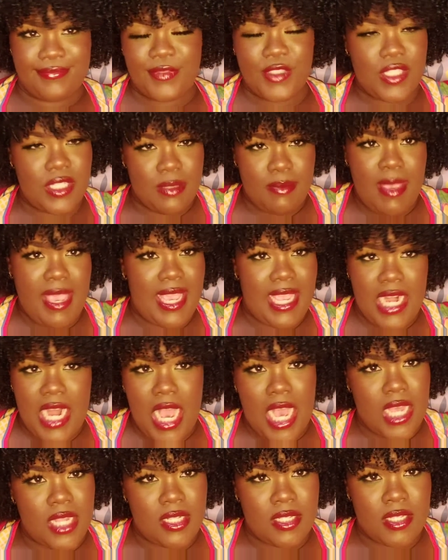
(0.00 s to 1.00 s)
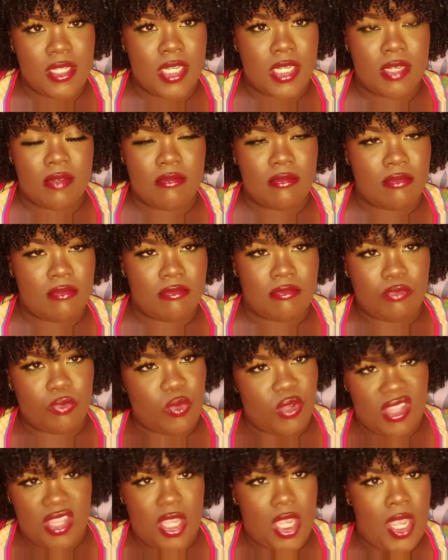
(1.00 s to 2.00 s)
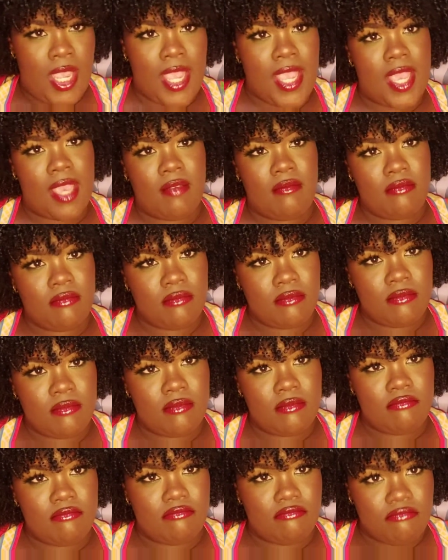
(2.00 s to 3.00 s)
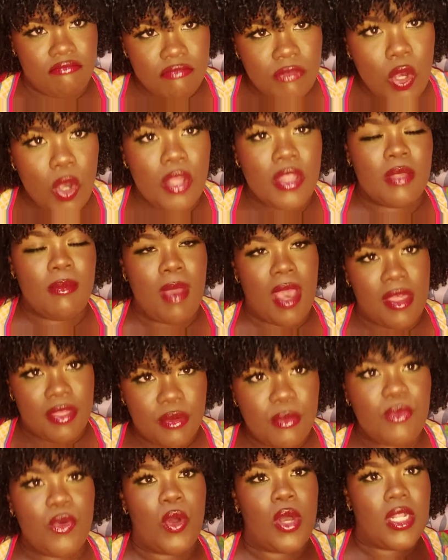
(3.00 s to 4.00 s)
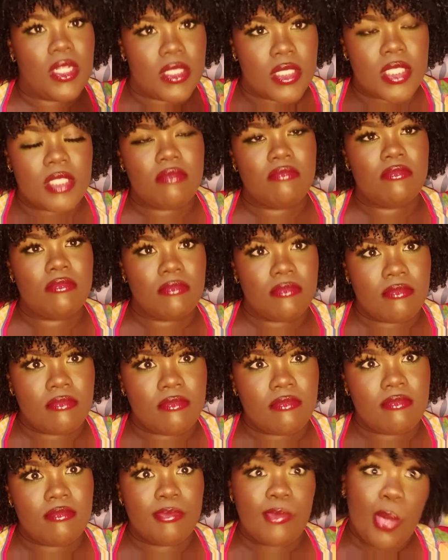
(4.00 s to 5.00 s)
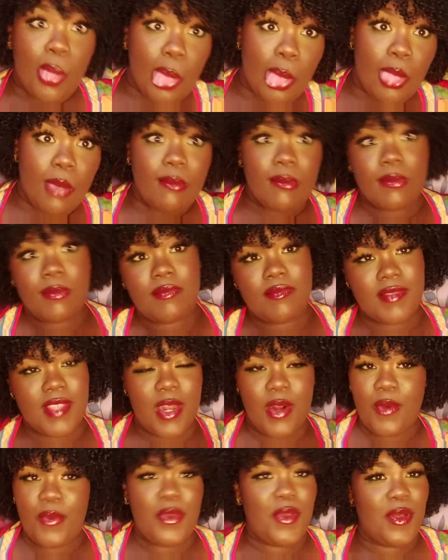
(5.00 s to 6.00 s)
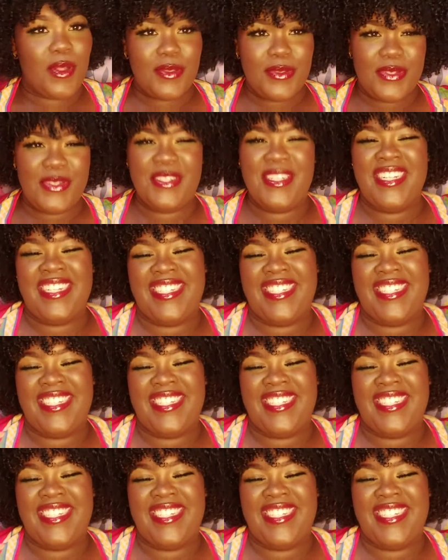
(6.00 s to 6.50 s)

just make an art with your hair on the bathroom walls. You know, we all do